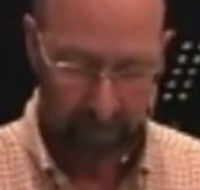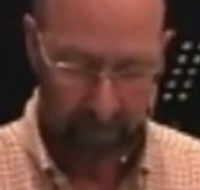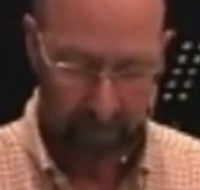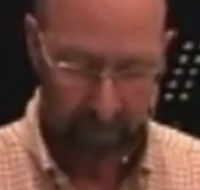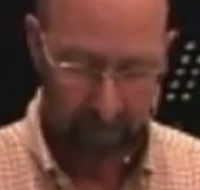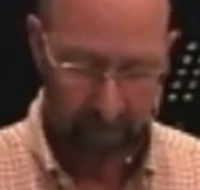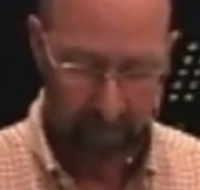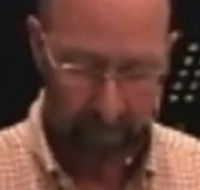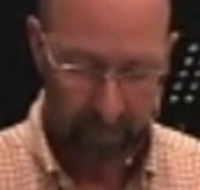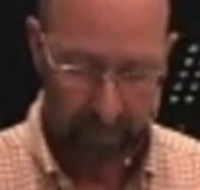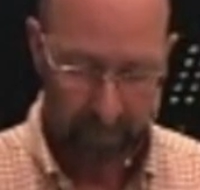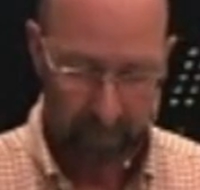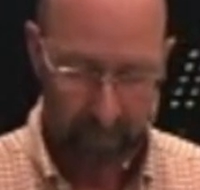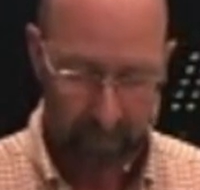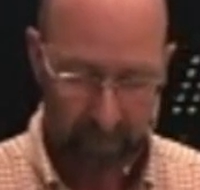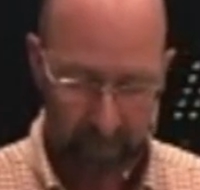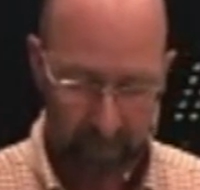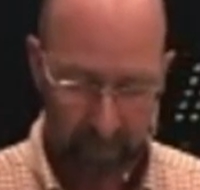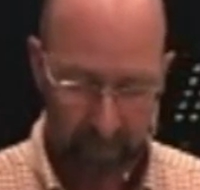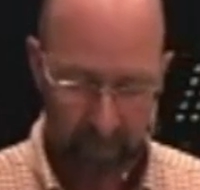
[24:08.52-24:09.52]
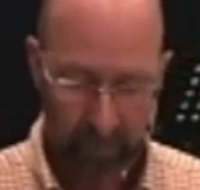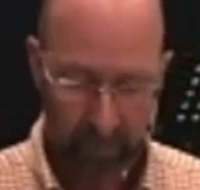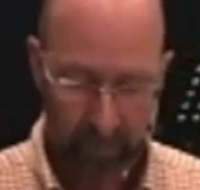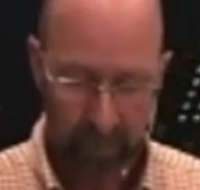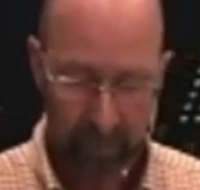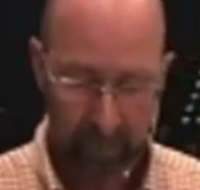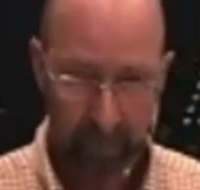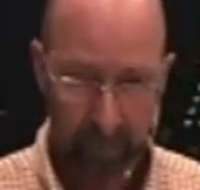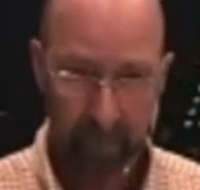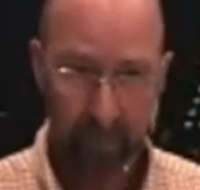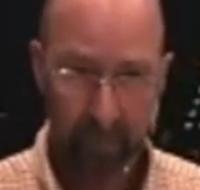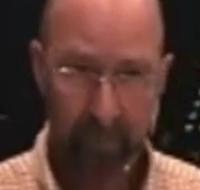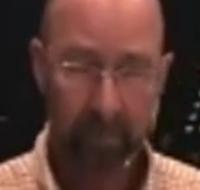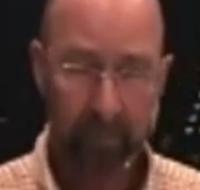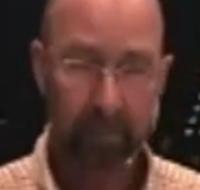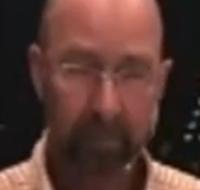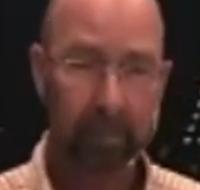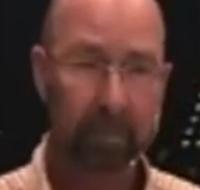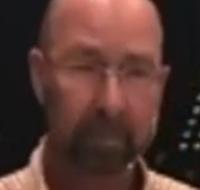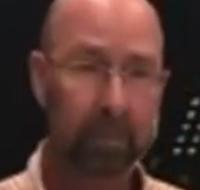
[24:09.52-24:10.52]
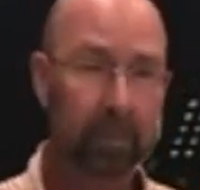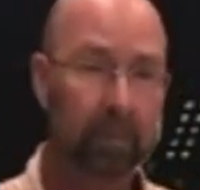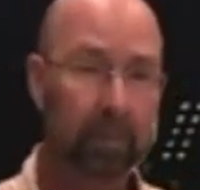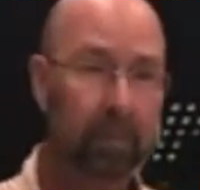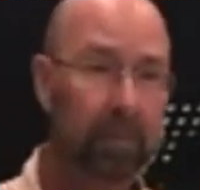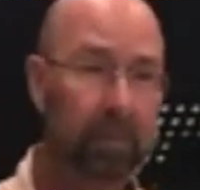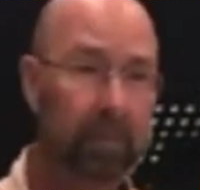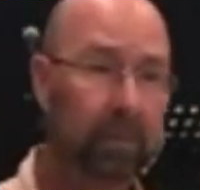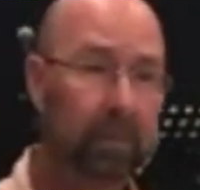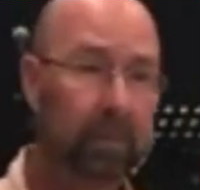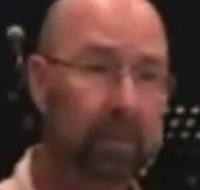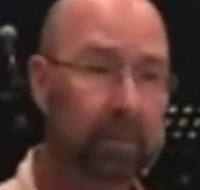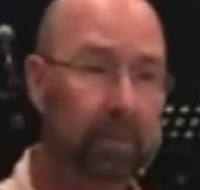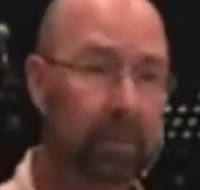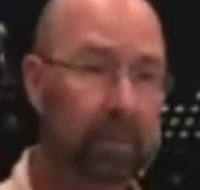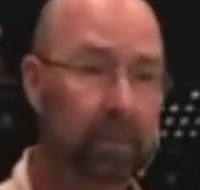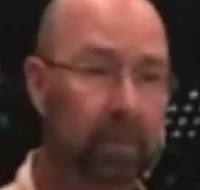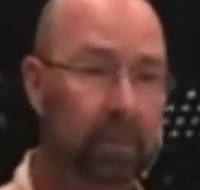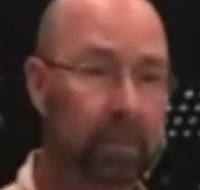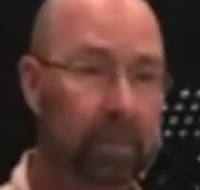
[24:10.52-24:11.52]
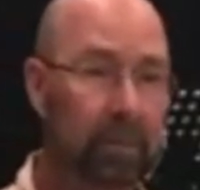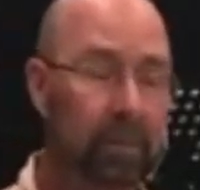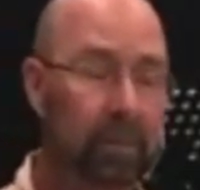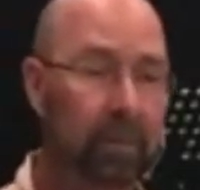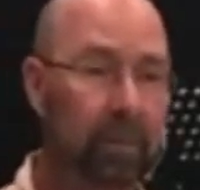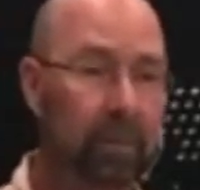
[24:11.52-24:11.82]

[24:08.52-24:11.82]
Nobody speaks.